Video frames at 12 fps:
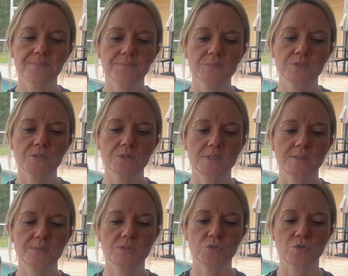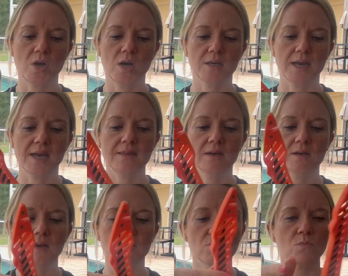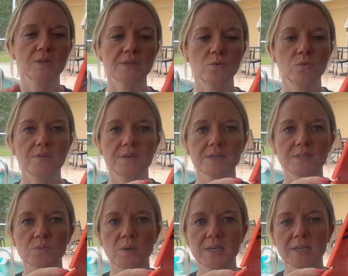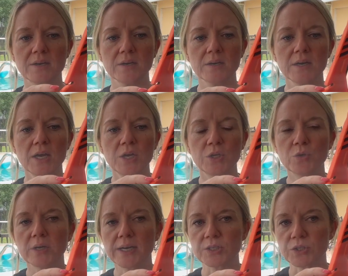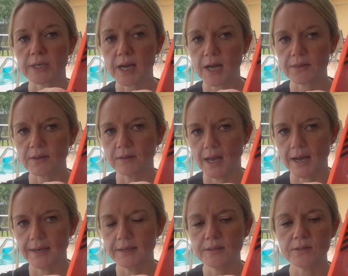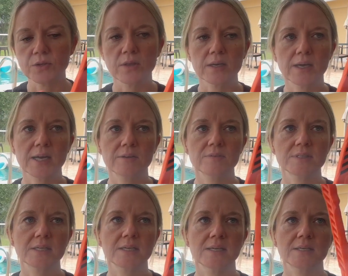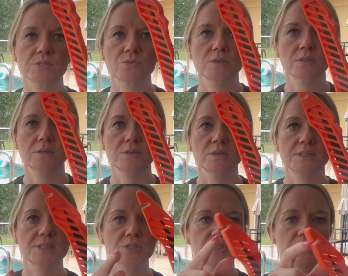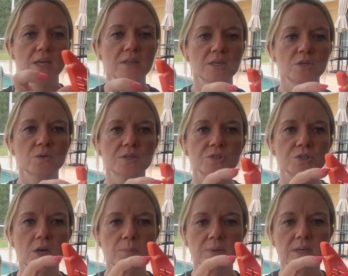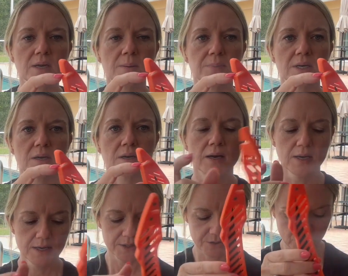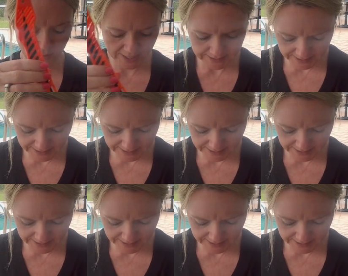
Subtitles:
Seems strong. And then another really cool thing is right here you can actually cut the line, so that kind of is like an extra little addition, and then you can sharpen it up here, so that's